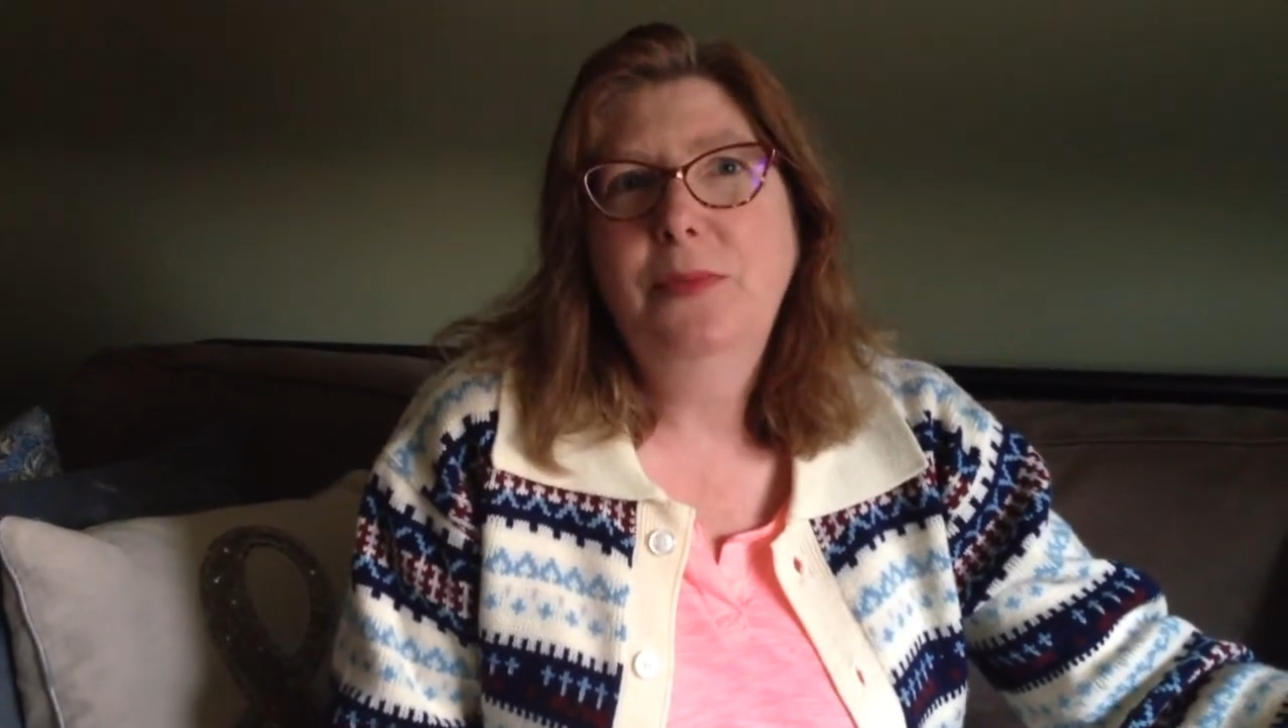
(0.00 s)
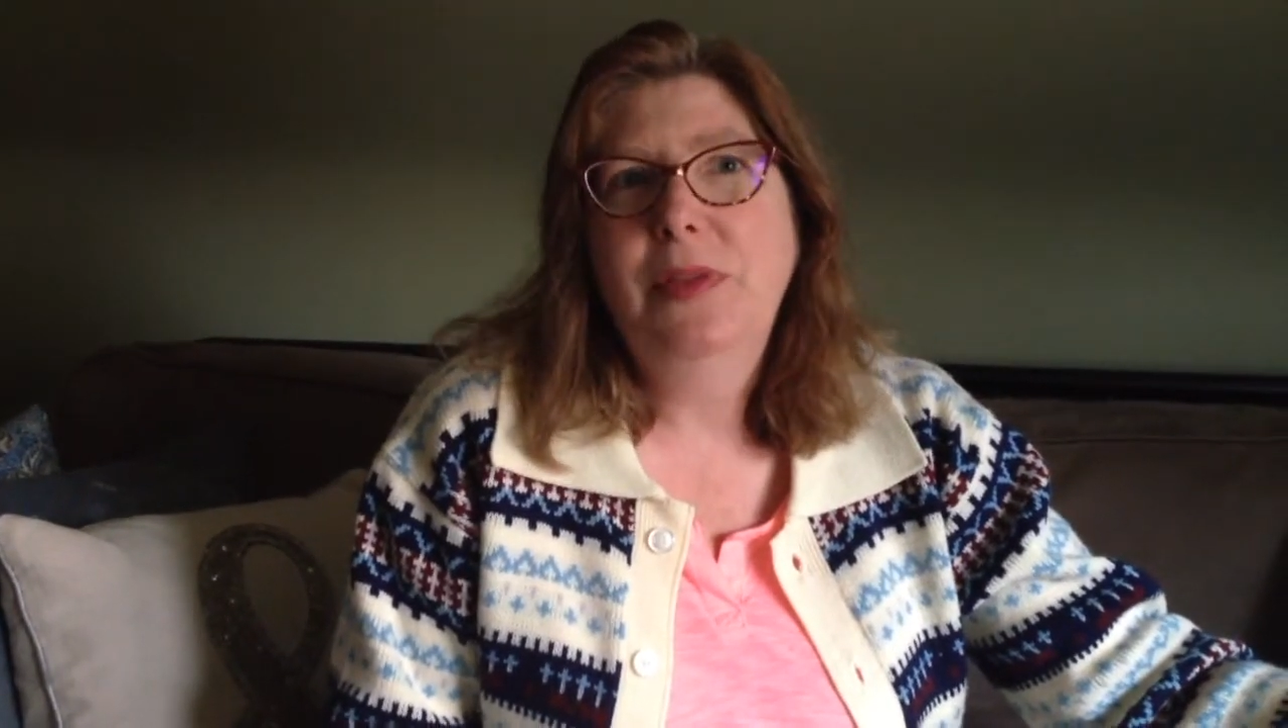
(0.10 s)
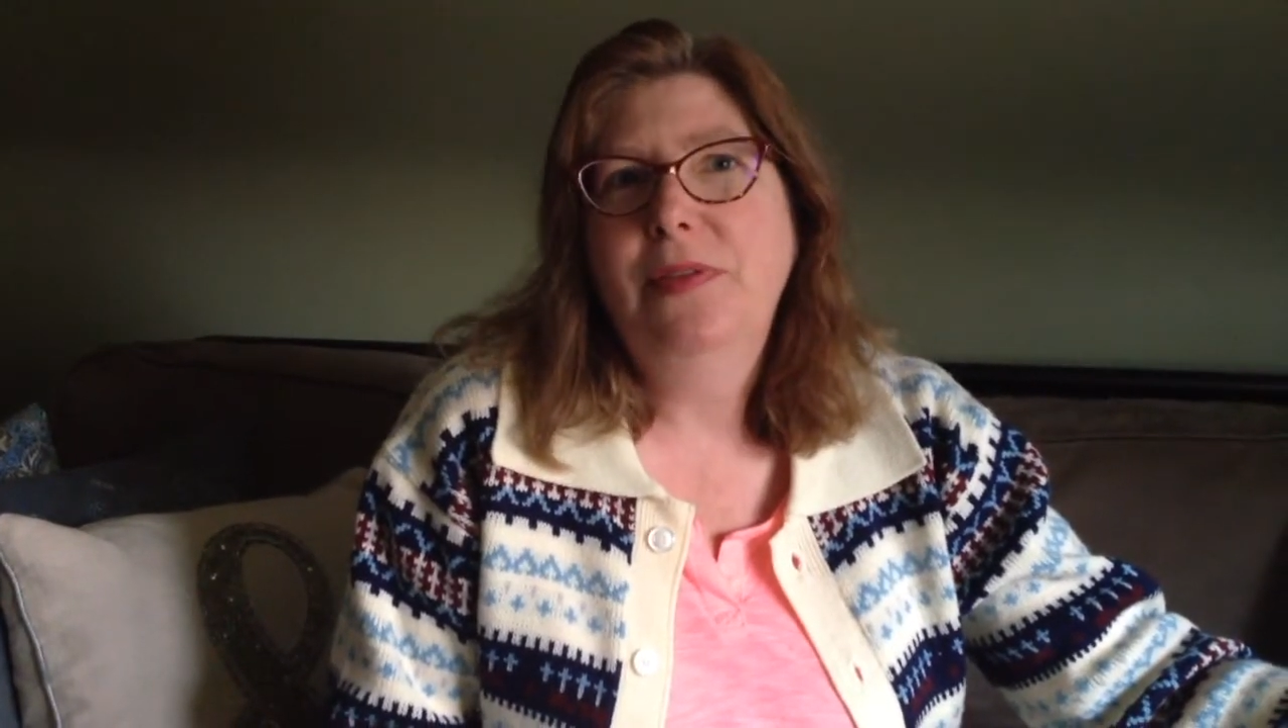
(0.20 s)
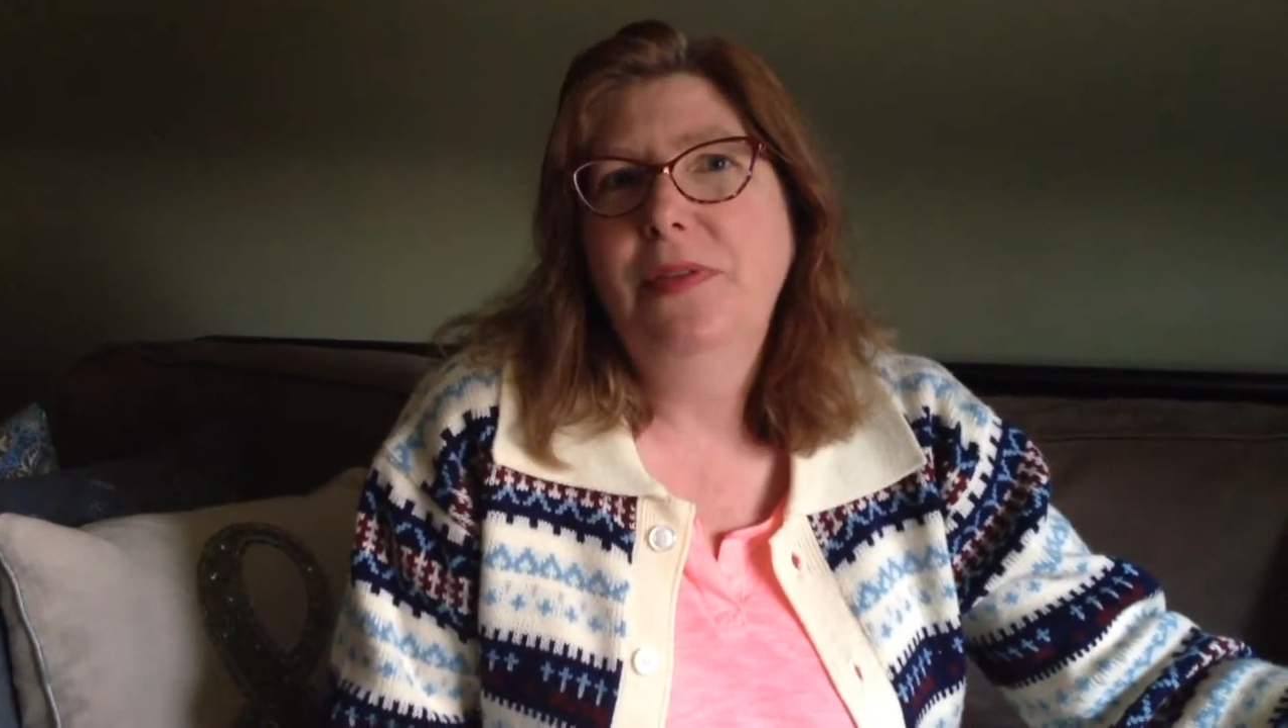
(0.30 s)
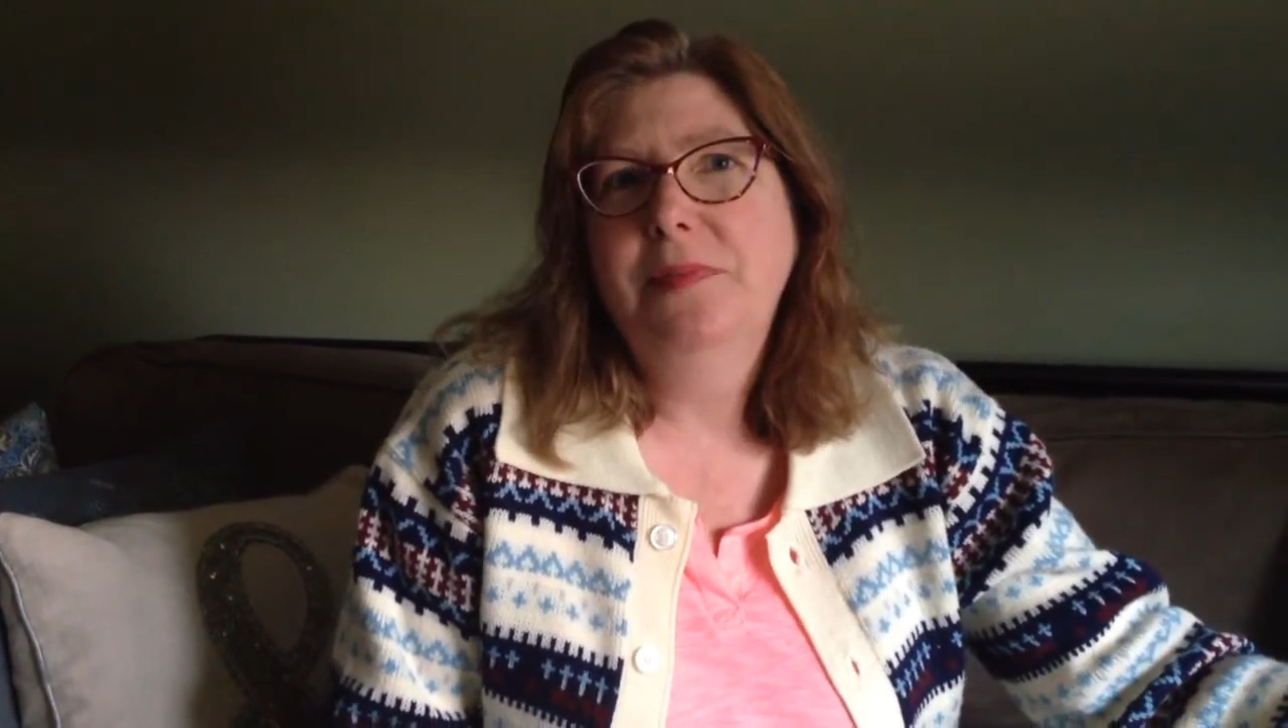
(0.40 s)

with